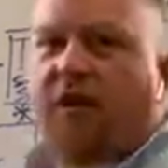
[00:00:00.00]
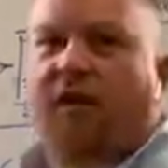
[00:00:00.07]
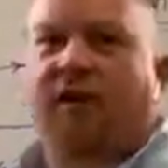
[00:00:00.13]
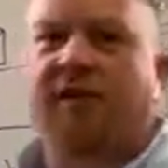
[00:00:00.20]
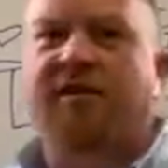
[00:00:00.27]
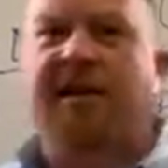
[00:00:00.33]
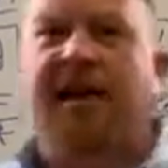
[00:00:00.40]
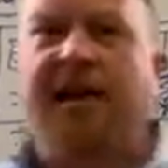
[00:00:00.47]

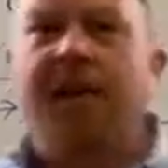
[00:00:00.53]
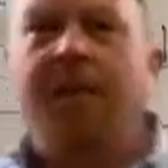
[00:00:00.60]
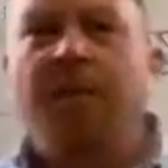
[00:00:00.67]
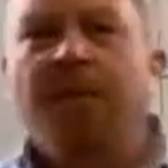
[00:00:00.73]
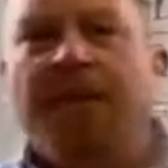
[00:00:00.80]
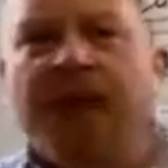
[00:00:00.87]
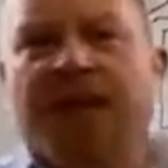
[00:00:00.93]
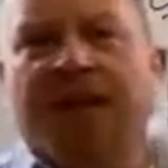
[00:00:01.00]
currency
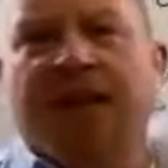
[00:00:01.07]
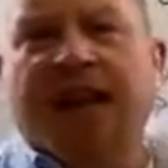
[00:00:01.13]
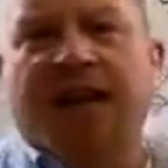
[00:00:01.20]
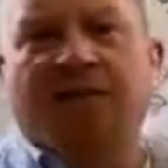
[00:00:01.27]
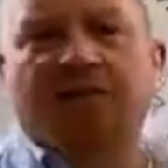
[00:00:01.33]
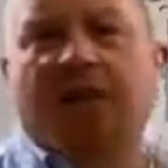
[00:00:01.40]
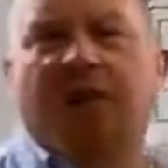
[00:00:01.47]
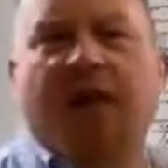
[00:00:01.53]

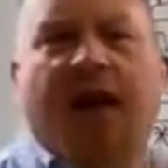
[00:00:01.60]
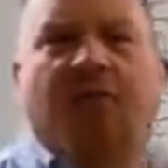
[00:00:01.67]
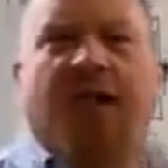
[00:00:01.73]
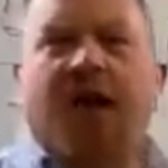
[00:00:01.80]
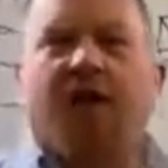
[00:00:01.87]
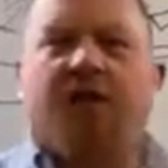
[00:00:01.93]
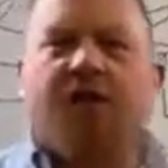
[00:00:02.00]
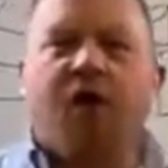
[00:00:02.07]
indicators on that, but
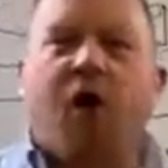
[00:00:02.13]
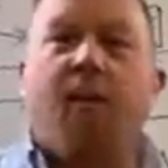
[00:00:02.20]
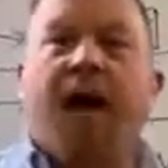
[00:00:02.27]
I only know